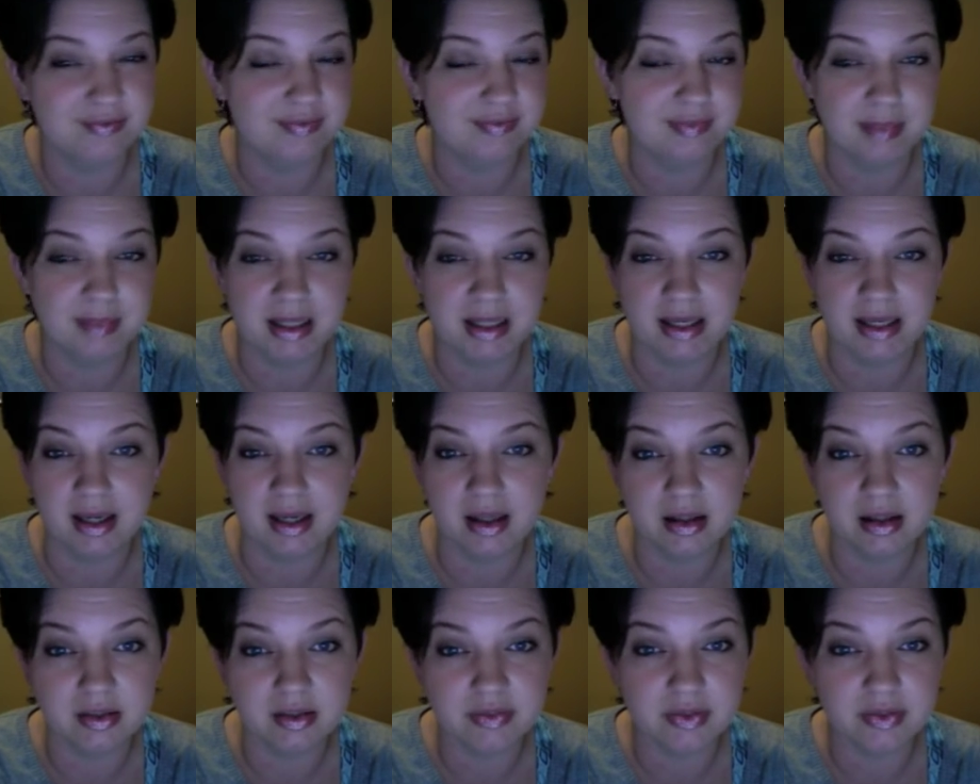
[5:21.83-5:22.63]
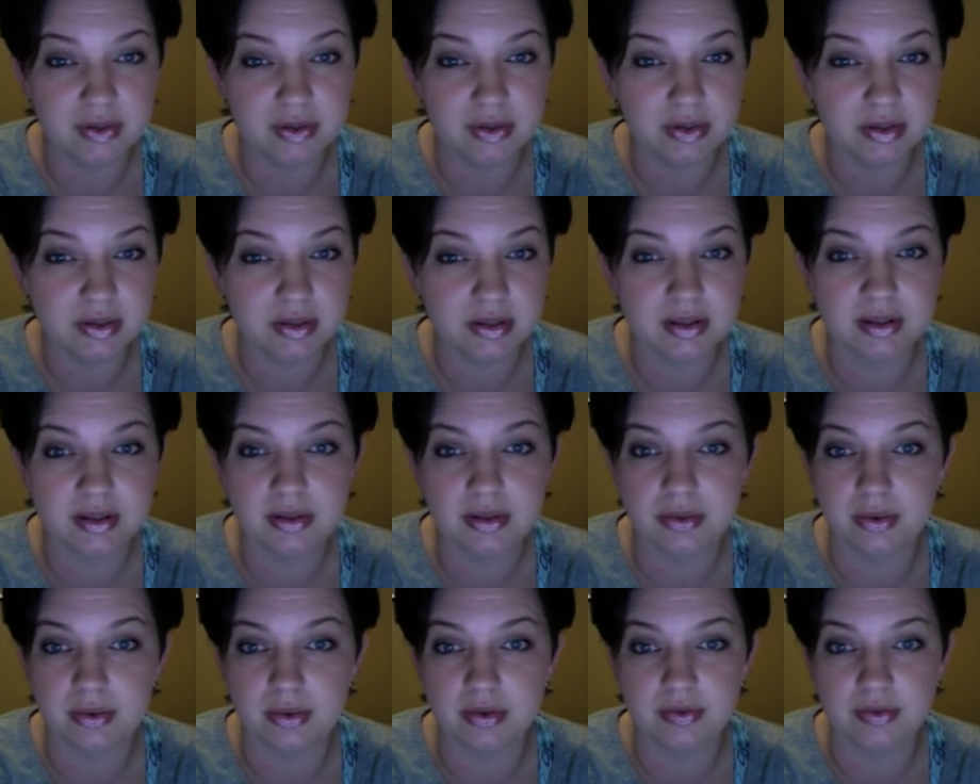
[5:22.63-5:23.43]
manila folder
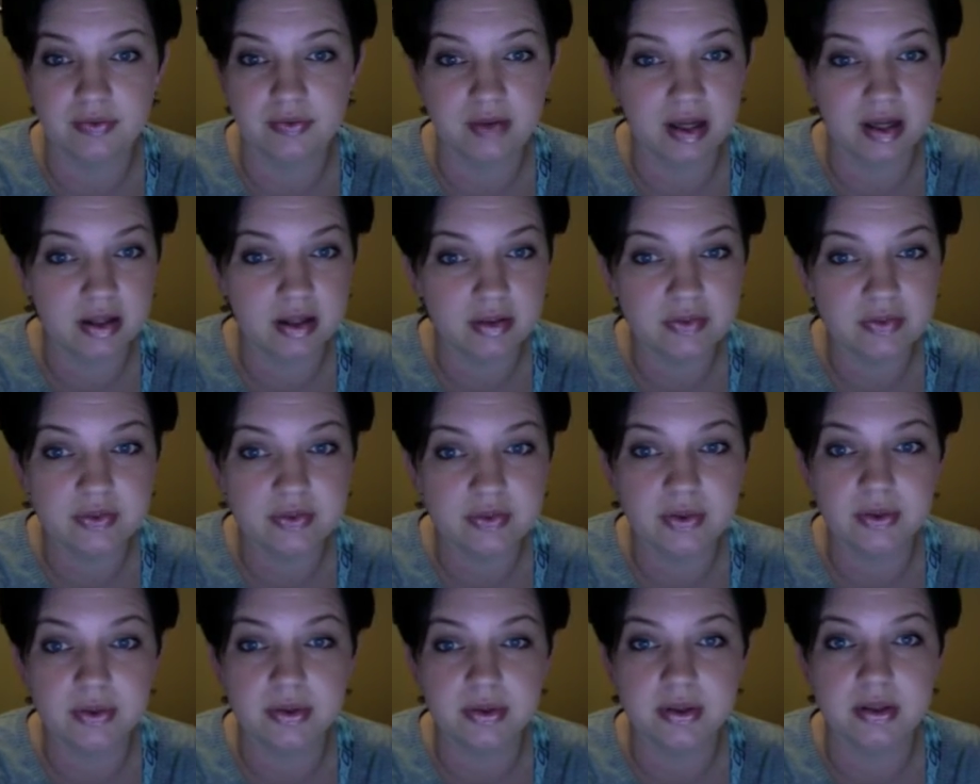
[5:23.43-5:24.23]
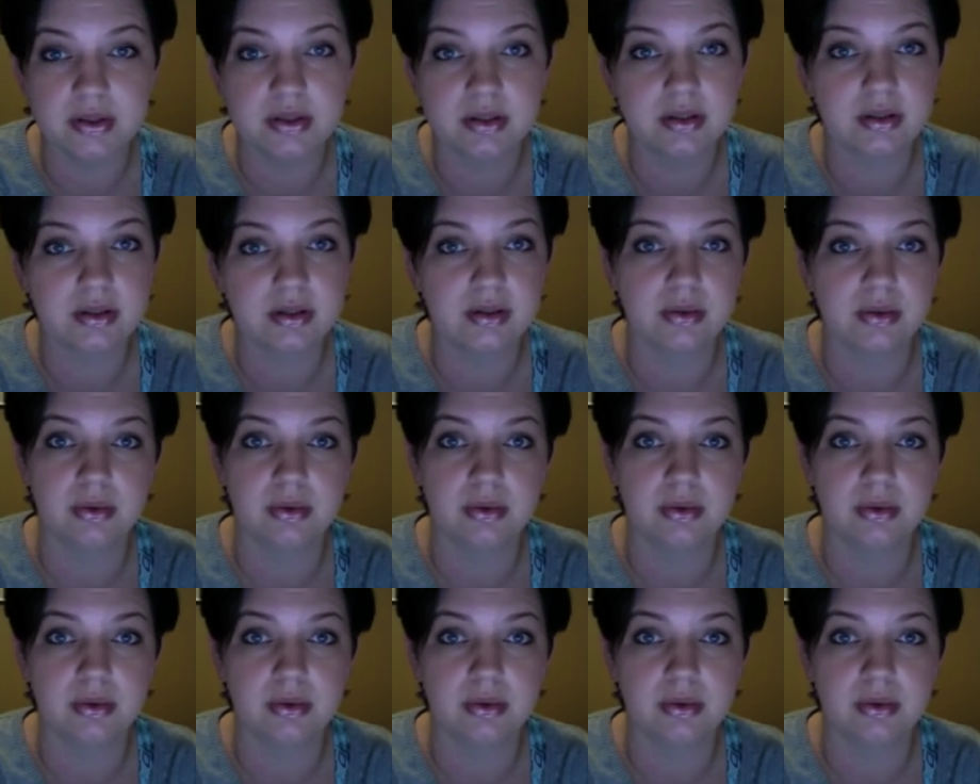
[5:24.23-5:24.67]
or file folder